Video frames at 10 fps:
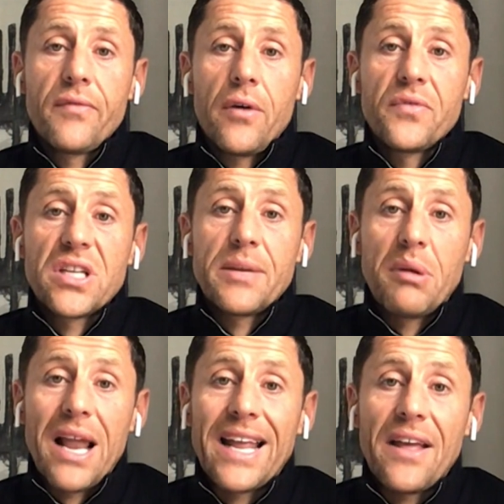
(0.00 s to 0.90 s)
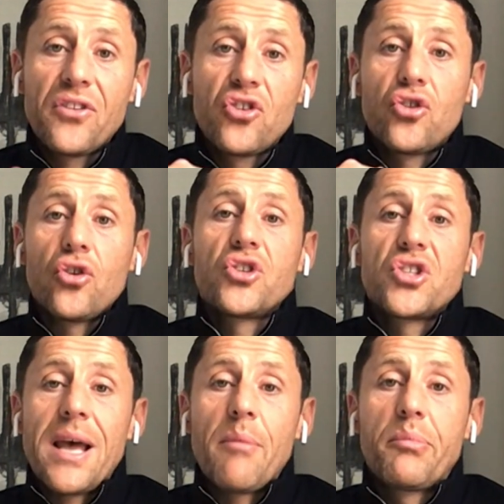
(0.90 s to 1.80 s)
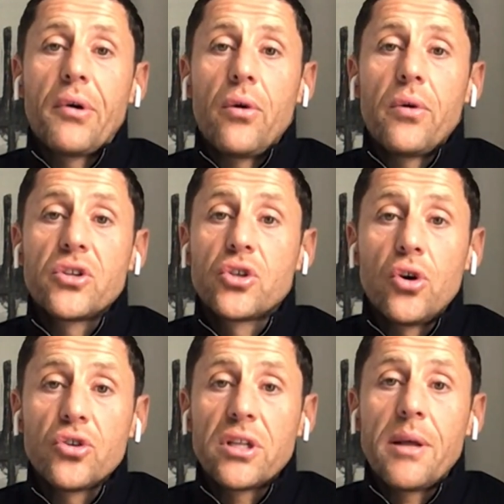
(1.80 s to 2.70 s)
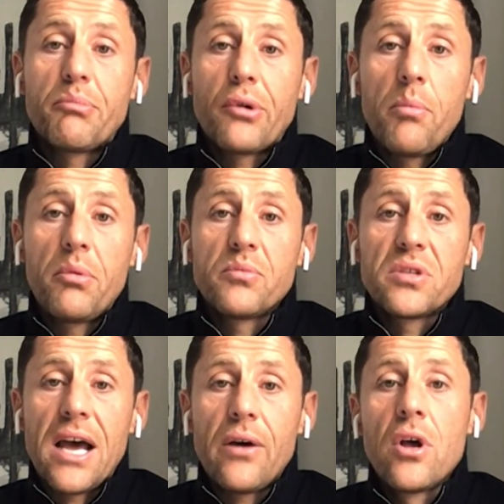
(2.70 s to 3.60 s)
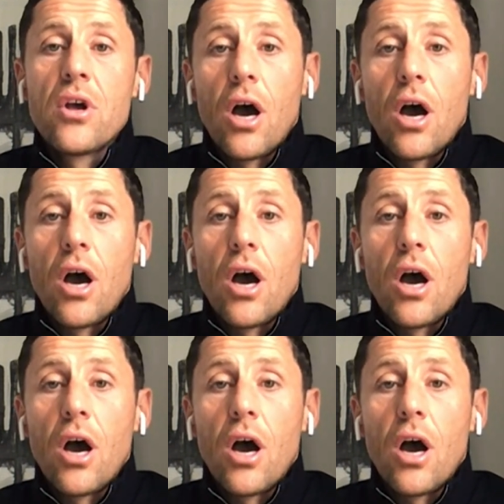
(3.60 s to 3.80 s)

of obviously playing at such tempo is causing them problems now.